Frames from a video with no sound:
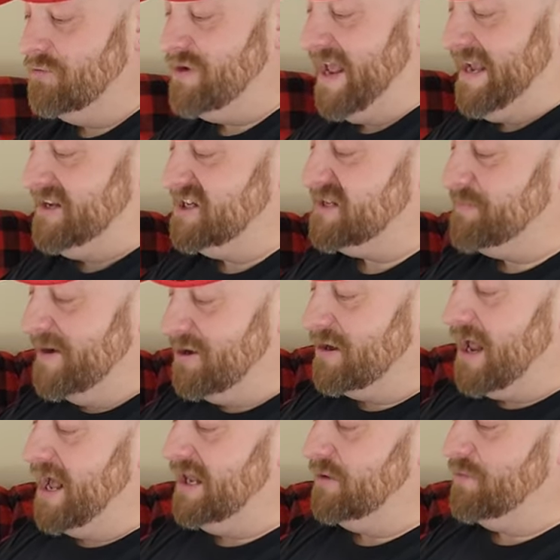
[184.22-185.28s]
Nate. Spirit
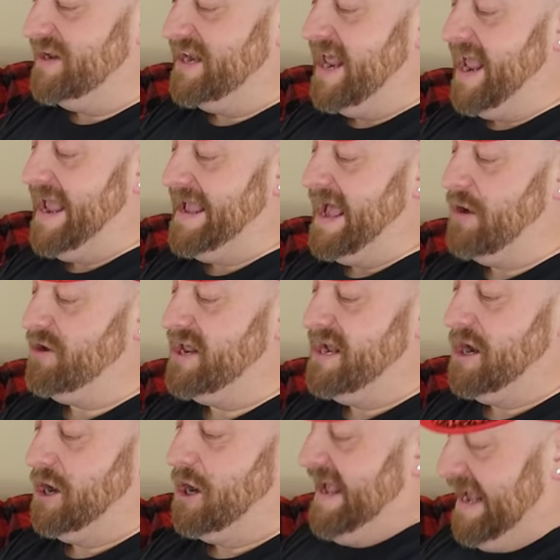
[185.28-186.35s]
Halloween Hangout
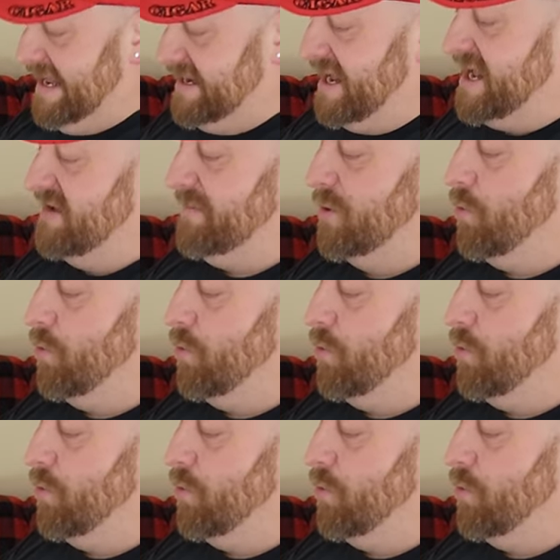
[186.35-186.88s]
here. And I have been